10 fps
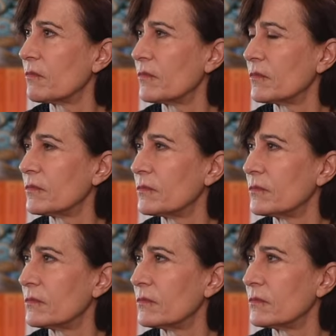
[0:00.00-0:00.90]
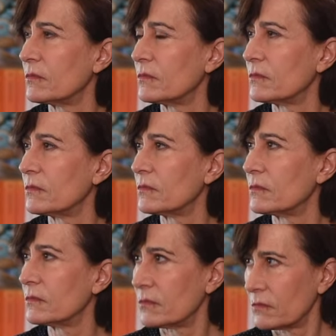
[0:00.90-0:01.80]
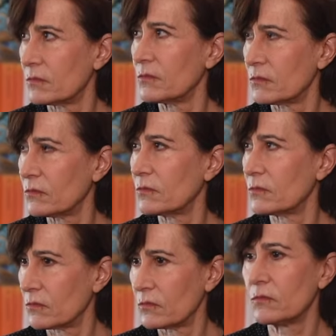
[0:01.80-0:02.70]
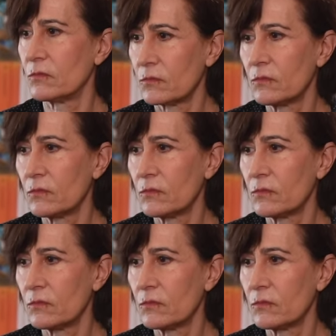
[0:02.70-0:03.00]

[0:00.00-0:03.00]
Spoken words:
No words are spoken by the person on screen.